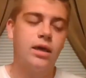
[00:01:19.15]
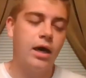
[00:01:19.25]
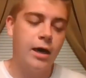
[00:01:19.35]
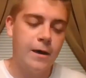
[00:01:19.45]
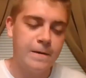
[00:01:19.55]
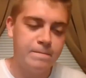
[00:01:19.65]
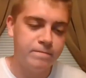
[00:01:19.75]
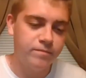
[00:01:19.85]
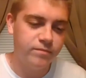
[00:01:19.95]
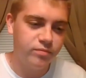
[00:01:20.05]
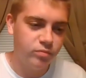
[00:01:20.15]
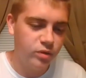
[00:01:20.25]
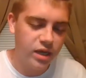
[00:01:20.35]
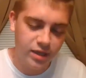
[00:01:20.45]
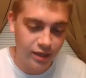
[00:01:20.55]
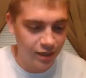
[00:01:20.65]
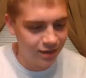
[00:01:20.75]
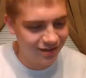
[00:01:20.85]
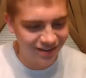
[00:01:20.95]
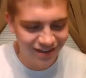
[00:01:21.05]
And
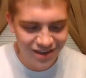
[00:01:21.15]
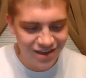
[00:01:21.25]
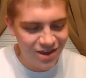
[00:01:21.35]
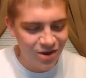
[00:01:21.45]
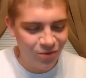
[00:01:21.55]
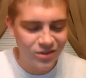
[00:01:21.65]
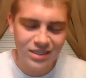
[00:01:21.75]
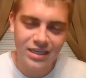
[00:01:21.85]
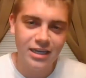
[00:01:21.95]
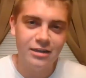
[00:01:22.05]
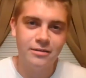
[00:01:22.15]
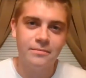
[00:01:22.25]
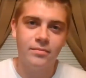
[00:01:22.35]
once again,